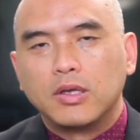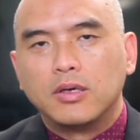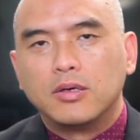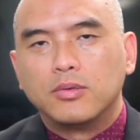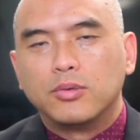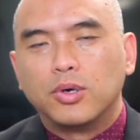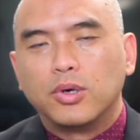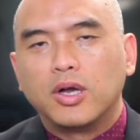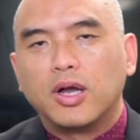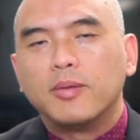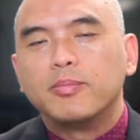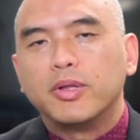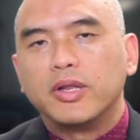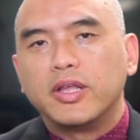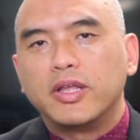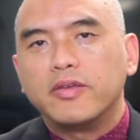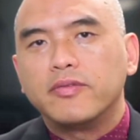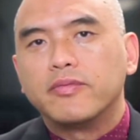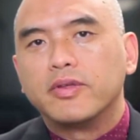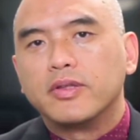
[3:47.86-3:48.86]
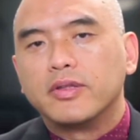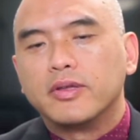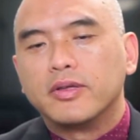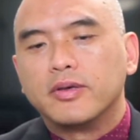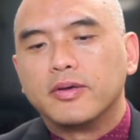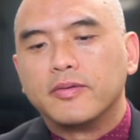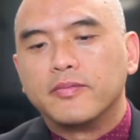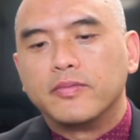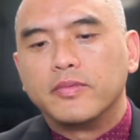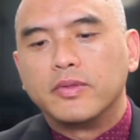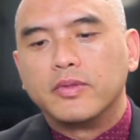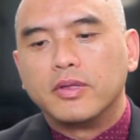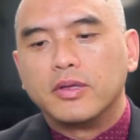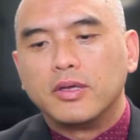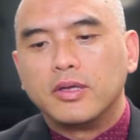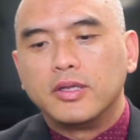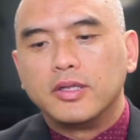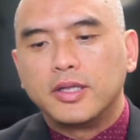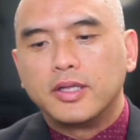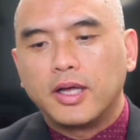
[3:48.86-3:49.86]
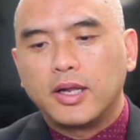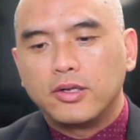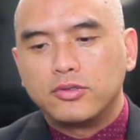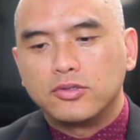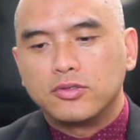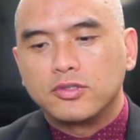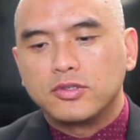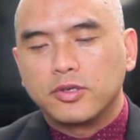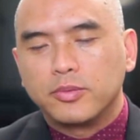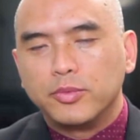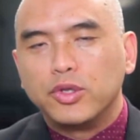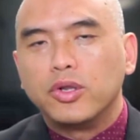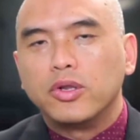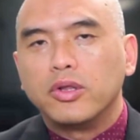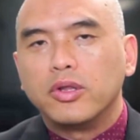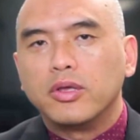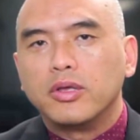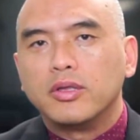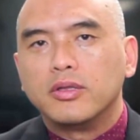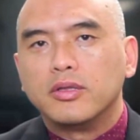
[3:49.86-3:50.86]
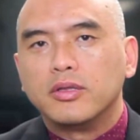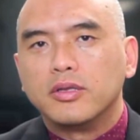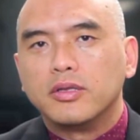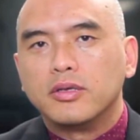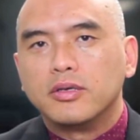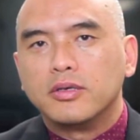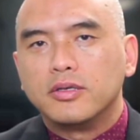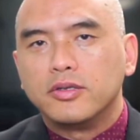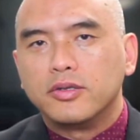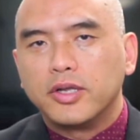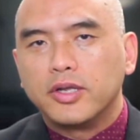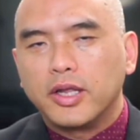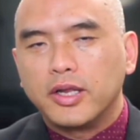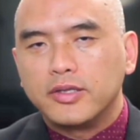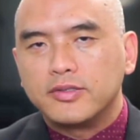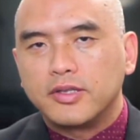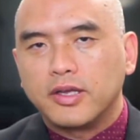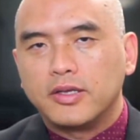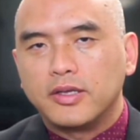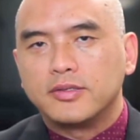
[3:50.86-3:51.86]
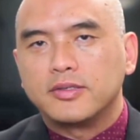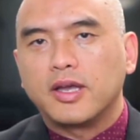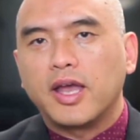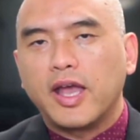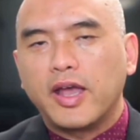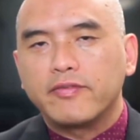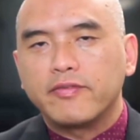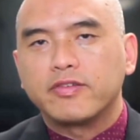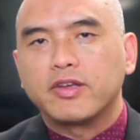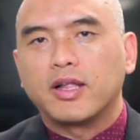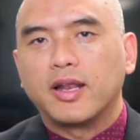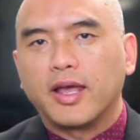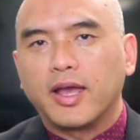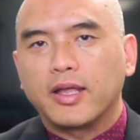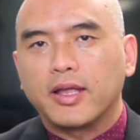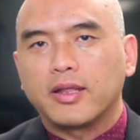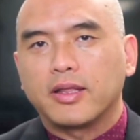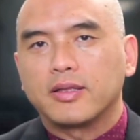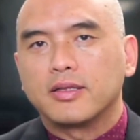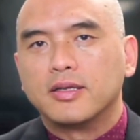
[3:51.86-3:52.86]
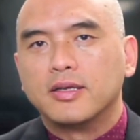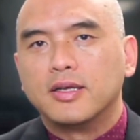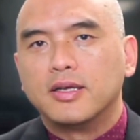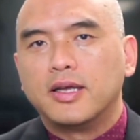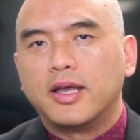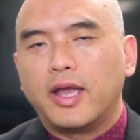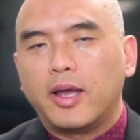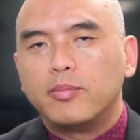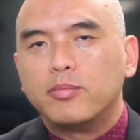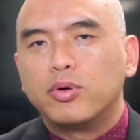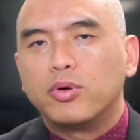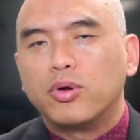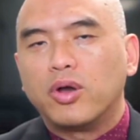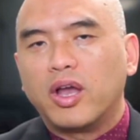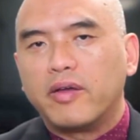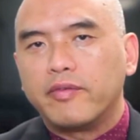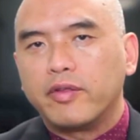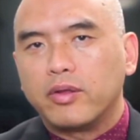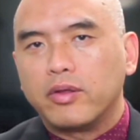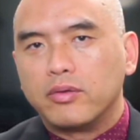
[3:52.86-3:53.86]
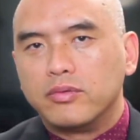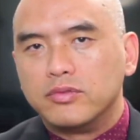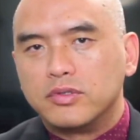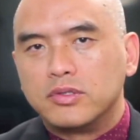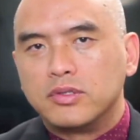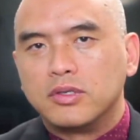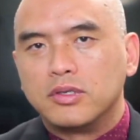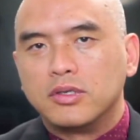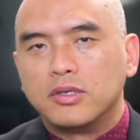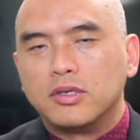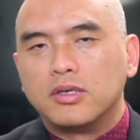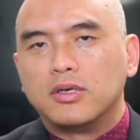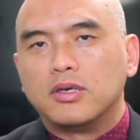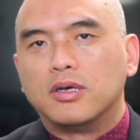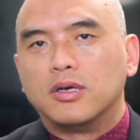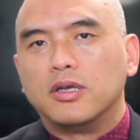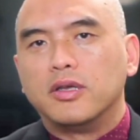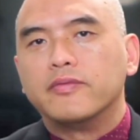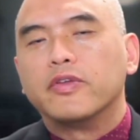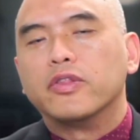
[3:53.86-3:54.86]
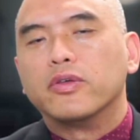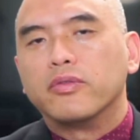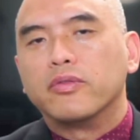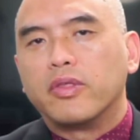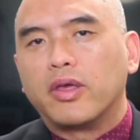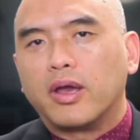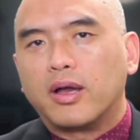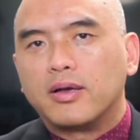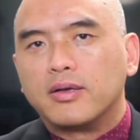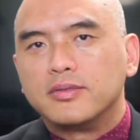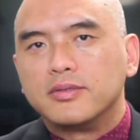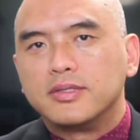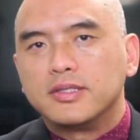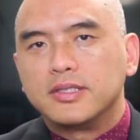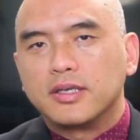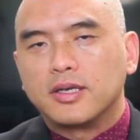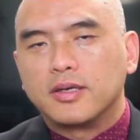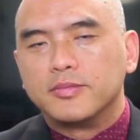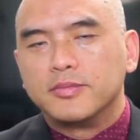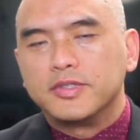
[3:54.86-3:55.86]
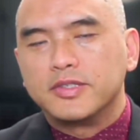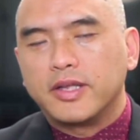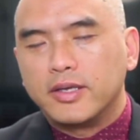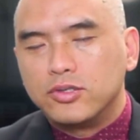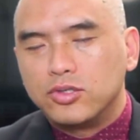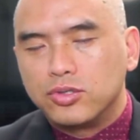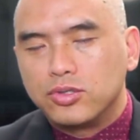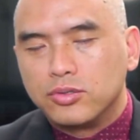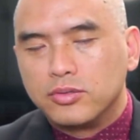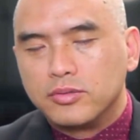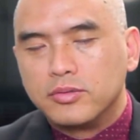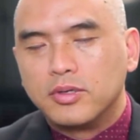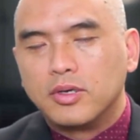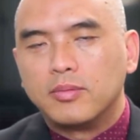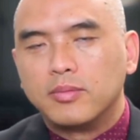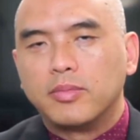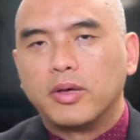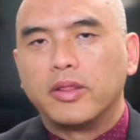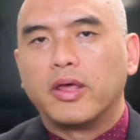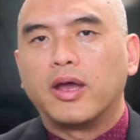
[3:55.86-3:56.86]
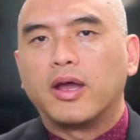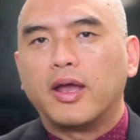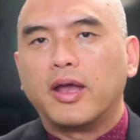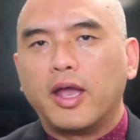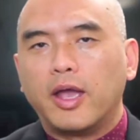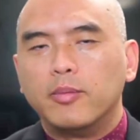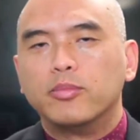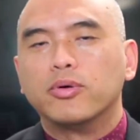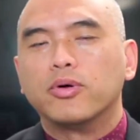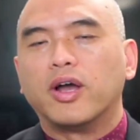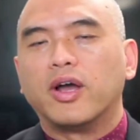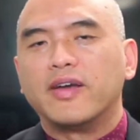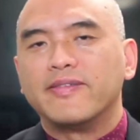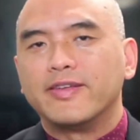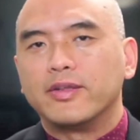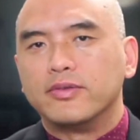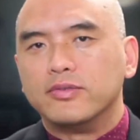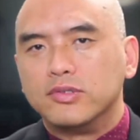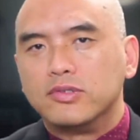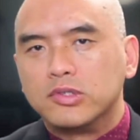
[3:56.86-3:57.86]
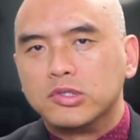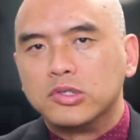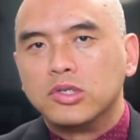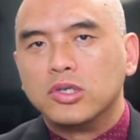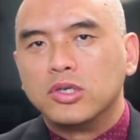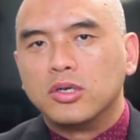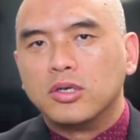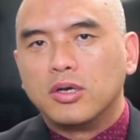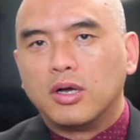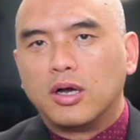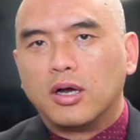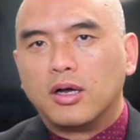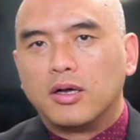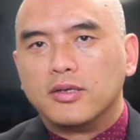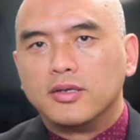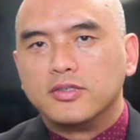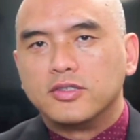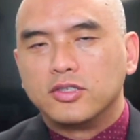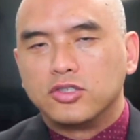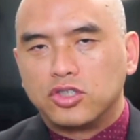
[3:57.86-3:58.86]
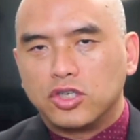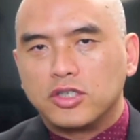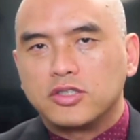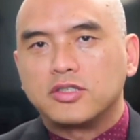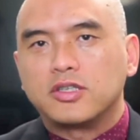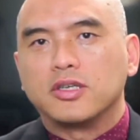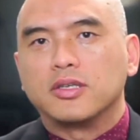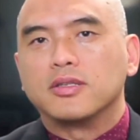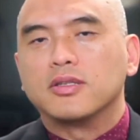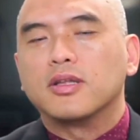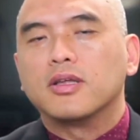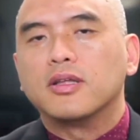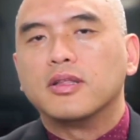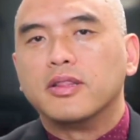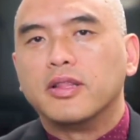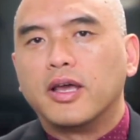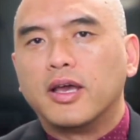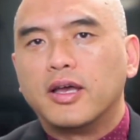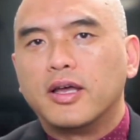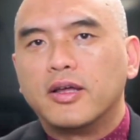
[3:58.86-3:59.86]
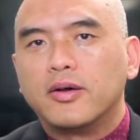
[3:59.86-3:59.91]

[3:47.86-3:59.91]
Well, I believe that the intelligence community in the United States have collected ample evidence, even though they are circumstantial, but there are ample evidence suggesting there